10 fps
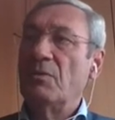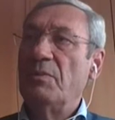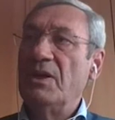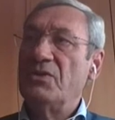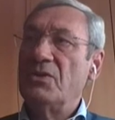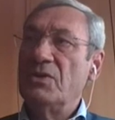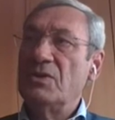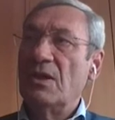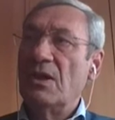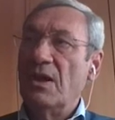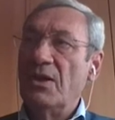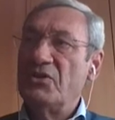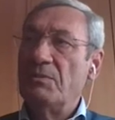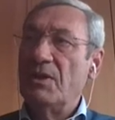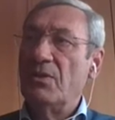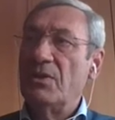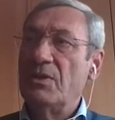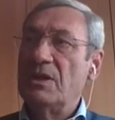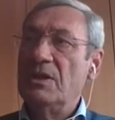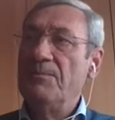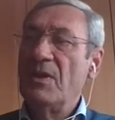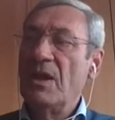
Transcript: patients, a large minority,